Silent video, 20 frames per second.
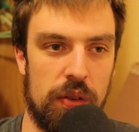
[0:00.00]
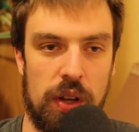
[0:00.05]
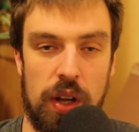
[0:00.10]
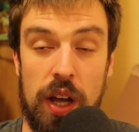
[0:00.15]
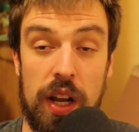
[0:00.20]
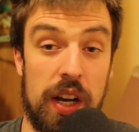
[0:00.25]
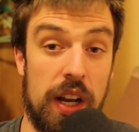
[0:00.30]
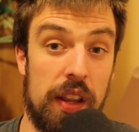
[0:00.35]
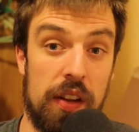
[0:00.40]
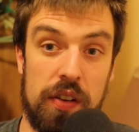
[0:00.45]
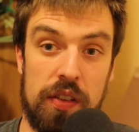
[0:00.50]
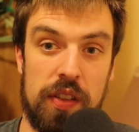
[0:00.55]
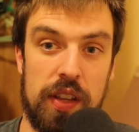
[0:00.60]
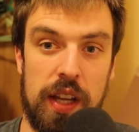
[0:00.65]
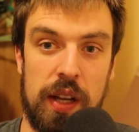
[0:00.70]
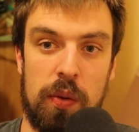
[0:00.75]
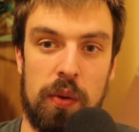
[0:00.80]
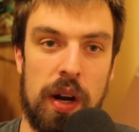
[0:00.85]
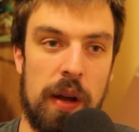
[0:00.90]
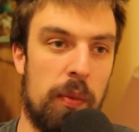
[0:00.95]
another
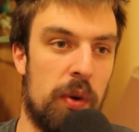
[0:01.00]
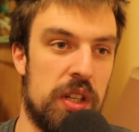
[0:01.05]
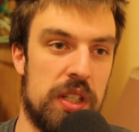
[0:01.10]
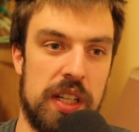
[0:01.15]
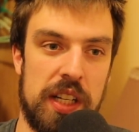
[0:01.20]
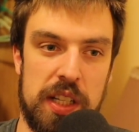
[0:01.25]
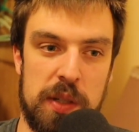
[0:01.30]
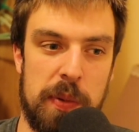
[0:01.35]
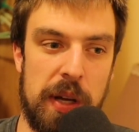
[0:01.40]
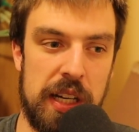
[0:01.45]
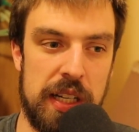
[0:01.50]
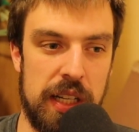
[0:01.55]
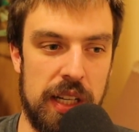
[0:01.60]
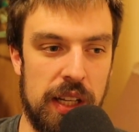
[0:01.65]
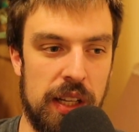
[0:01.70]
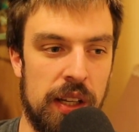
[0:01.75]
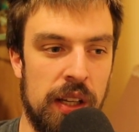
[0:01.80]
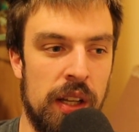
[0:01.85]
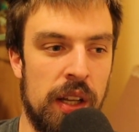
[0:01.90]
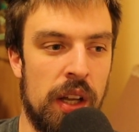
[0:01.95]
thing when I wasn't expecting
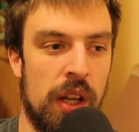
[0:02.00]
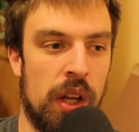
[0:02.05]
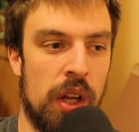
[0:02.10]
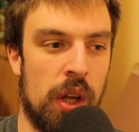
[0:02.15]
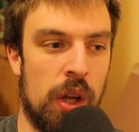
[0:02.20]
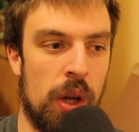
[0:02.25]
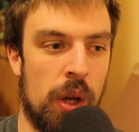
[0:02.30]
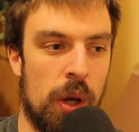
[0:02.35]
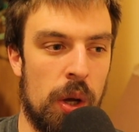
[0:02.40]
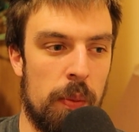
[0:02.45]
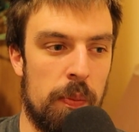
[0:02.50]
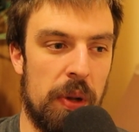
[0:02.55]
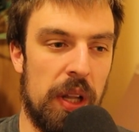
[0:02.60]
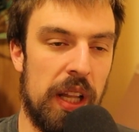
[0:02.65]
it. But